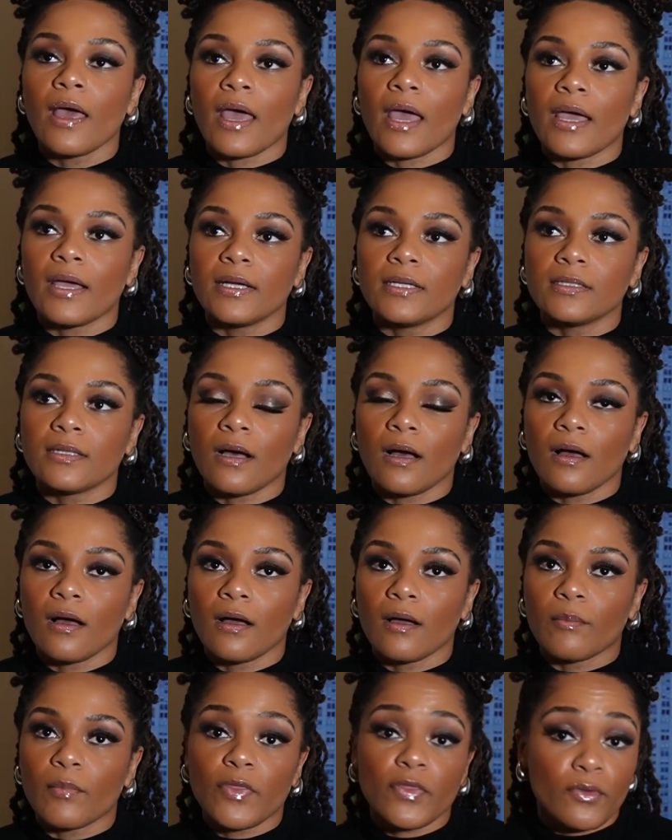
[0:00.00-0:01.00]
and
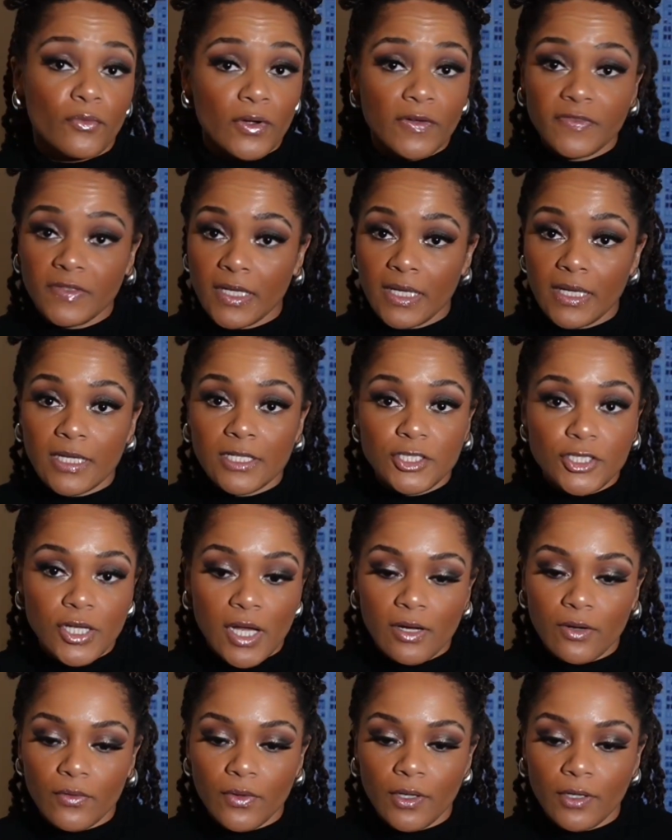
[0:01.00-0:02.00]
um, thrifting in
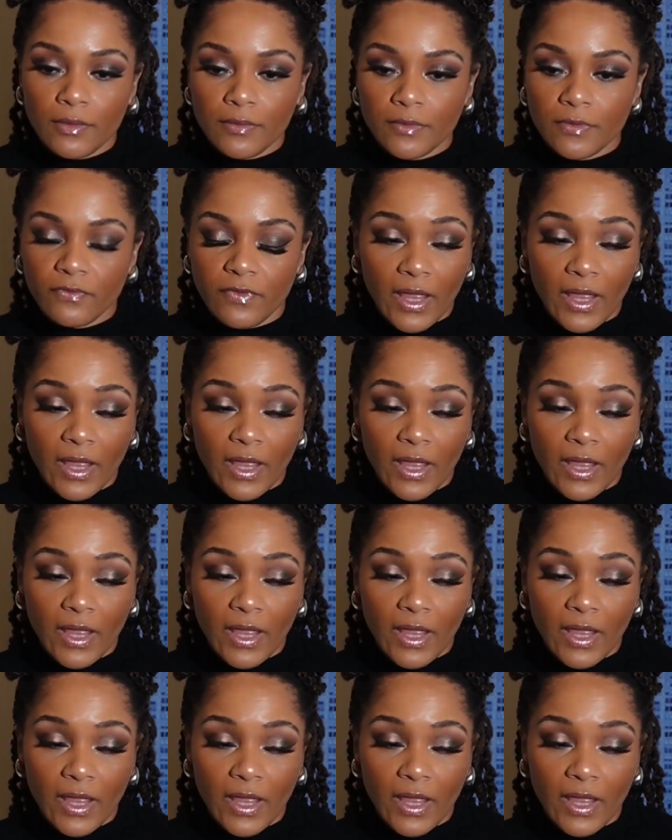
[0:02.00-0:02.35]
general,